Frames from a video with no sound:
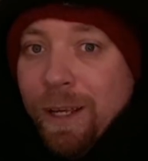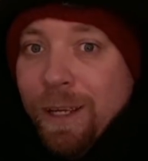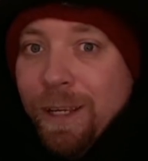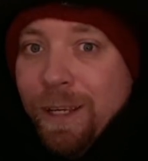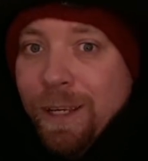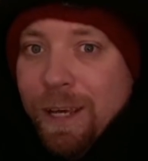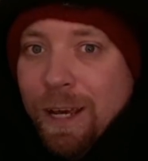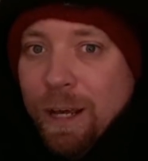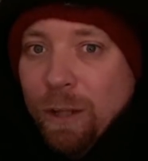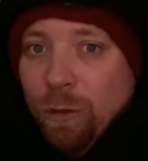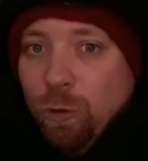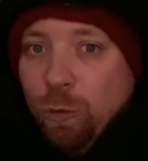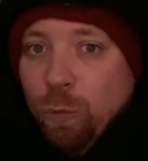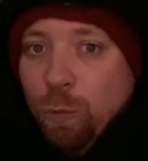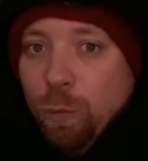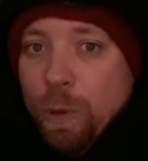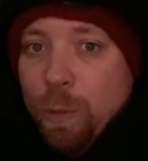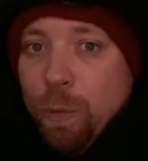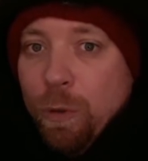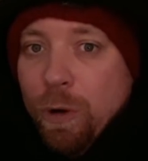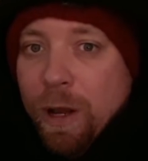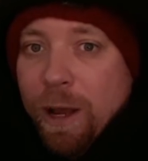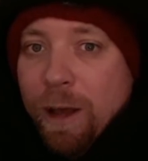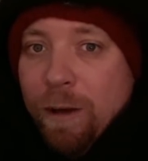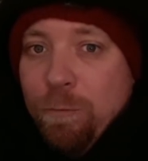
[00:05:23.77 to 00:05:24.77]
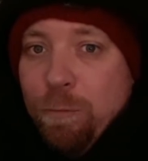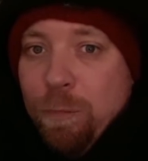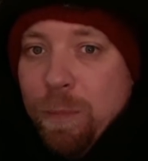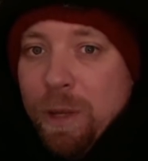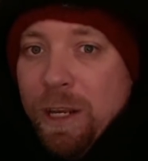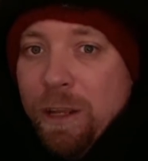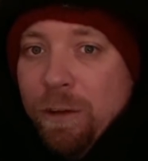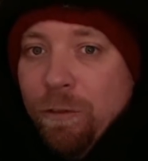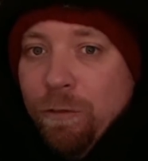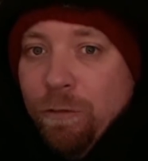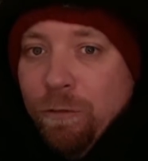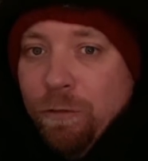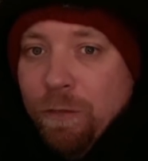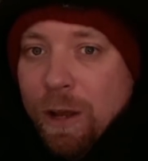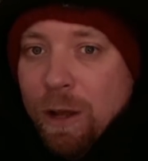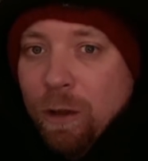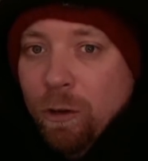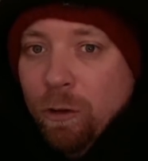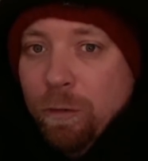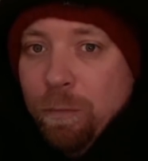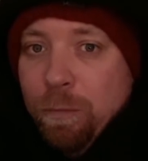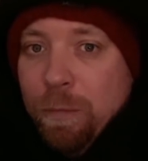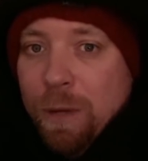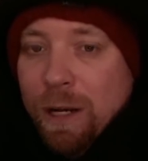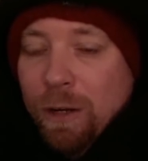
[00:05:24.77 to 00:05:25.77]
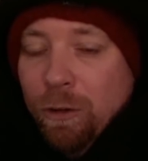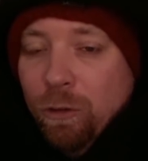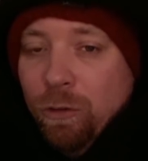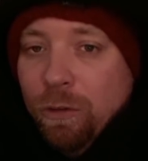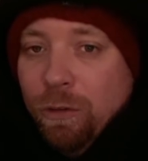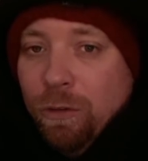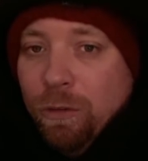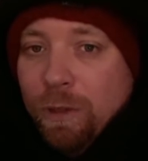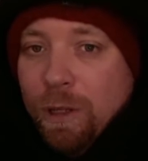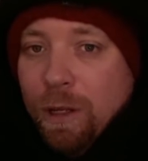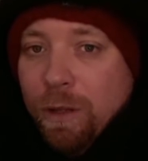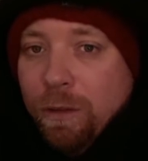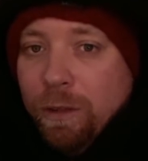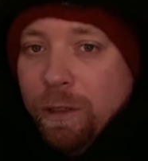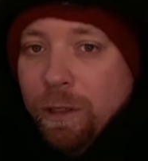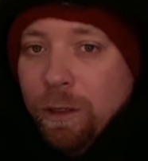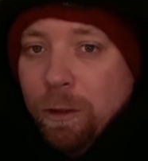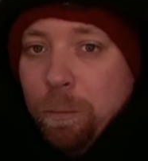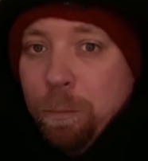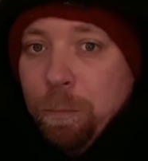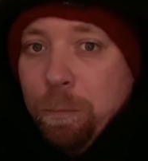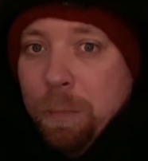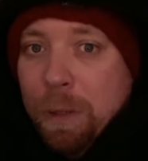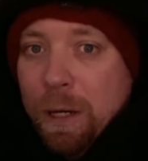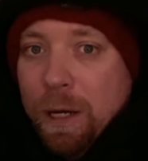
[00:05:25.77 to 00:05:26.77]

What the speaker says: Yes, we will have many failed medicines out there,